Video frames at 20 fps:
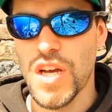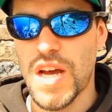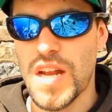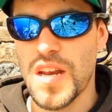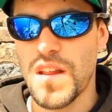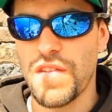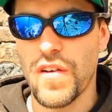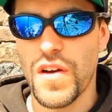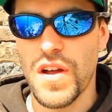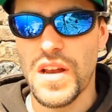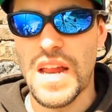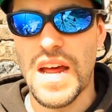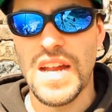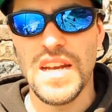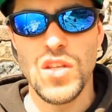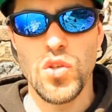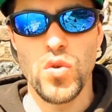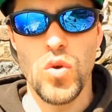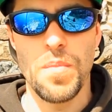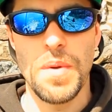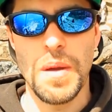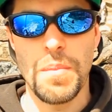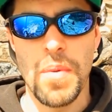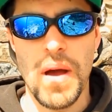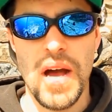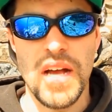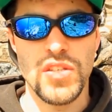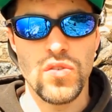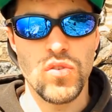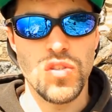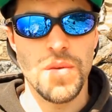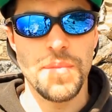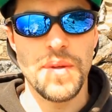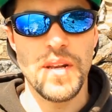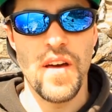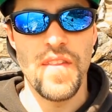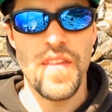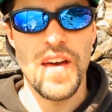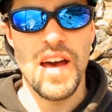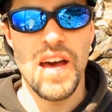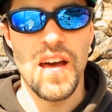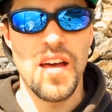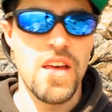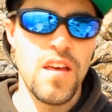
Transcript: and if I land into a big bass or something like that,